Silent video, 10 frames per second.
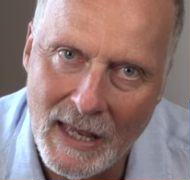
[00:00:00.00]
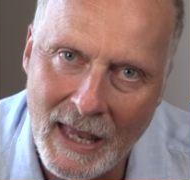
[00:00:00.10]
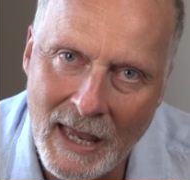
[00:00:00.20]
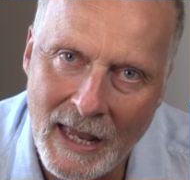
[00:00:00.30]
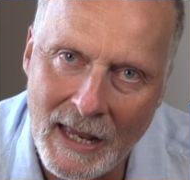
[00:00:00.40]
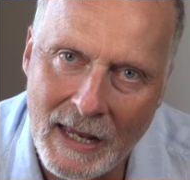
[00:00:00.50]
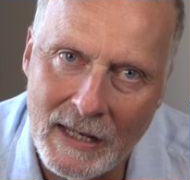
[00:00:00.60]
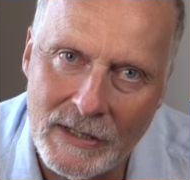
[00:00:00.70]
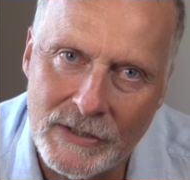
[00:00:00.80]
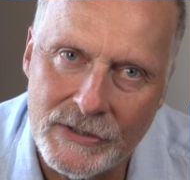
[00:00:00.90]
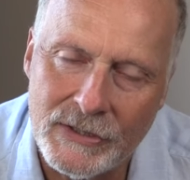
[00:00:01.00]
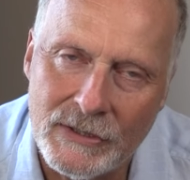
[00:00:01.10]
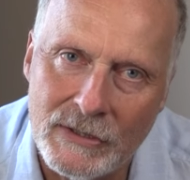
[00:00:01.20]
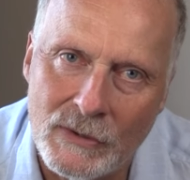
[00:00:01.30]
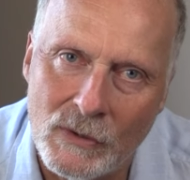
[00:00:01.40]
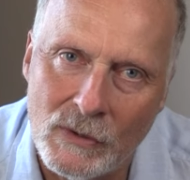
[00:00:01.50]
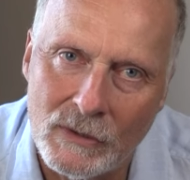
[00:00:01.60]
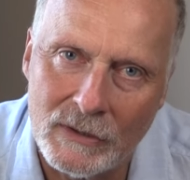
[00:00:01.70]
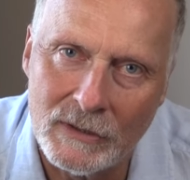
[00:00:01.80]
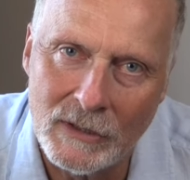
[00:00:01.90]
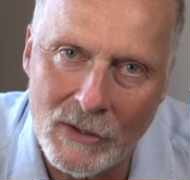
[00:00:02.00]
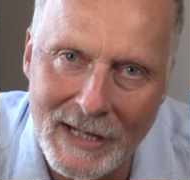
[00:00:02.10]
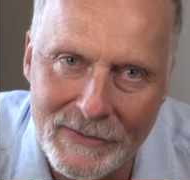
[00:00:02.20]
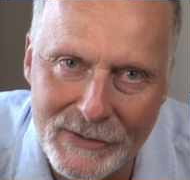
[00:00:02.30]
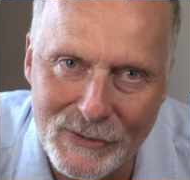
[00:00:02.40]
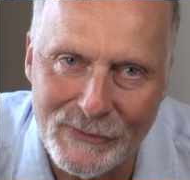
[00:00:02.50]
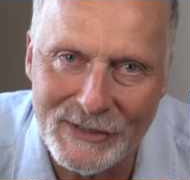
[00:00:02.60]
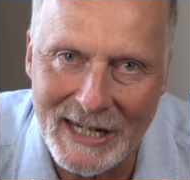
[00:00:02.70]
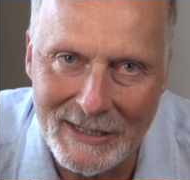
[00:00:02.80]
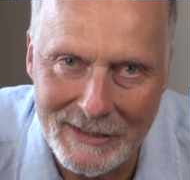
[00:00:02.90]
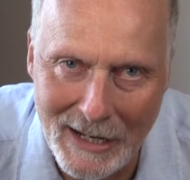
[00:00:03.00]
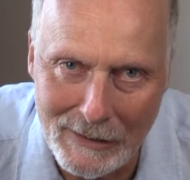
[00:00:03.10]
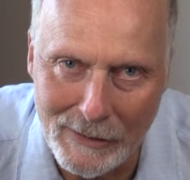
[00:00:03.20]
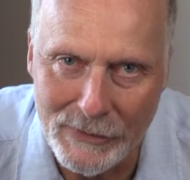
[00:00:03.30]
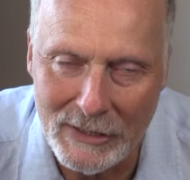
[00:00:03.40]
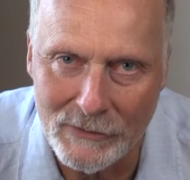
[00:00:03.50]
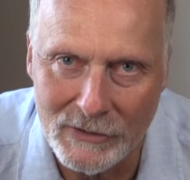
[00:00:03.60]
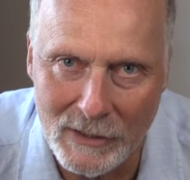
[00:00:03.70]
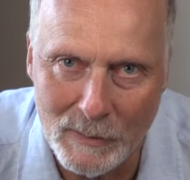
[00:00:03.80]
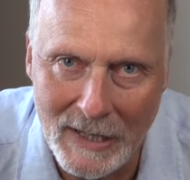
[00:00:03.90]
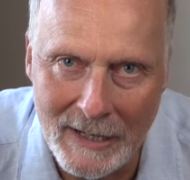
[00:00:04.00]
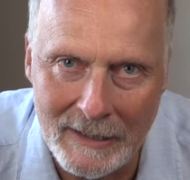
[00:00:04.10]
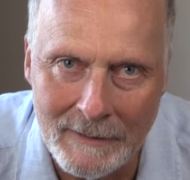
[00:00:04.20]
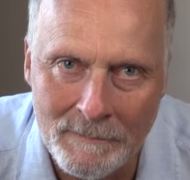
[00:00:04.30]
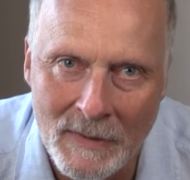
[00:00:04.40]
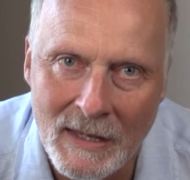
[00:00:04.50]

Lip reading: And you'll go down the sort of tin tunnel thing onto the plane,